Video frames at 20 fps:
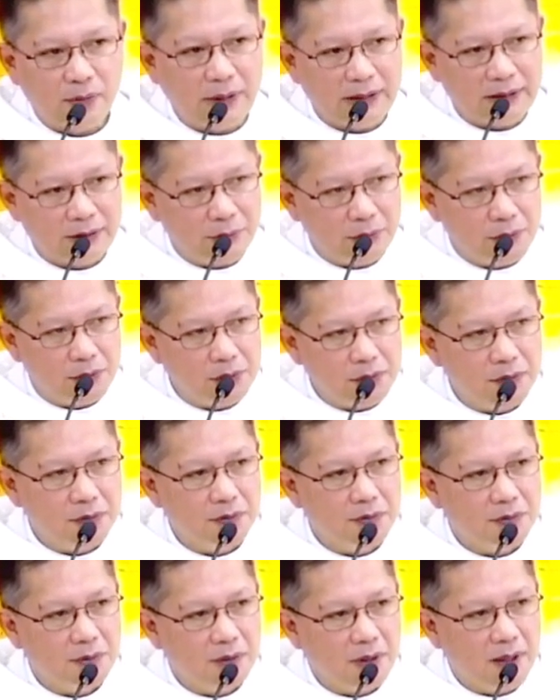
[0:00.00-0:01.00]
too
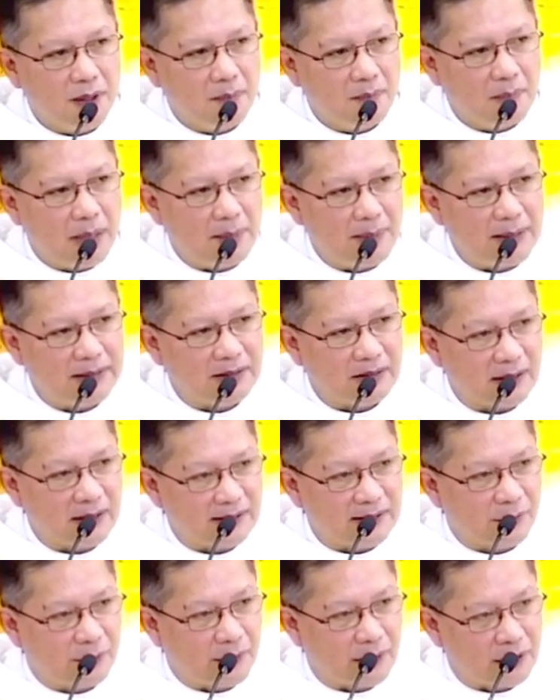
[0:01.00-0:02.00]
may be
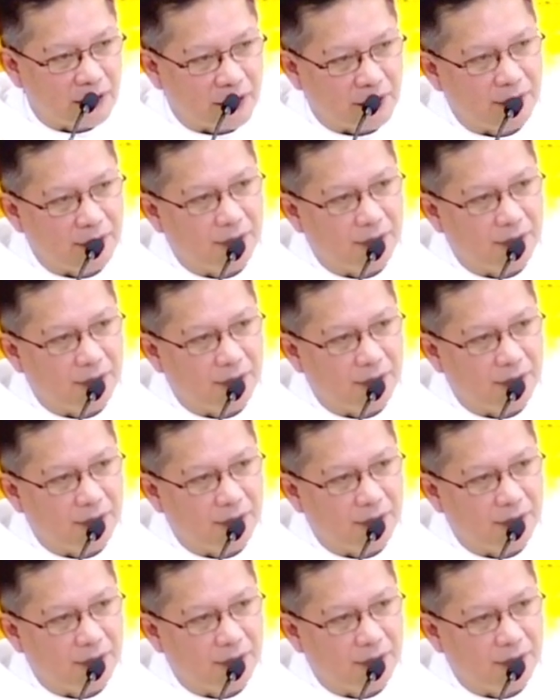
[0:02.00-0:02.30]
transfigured.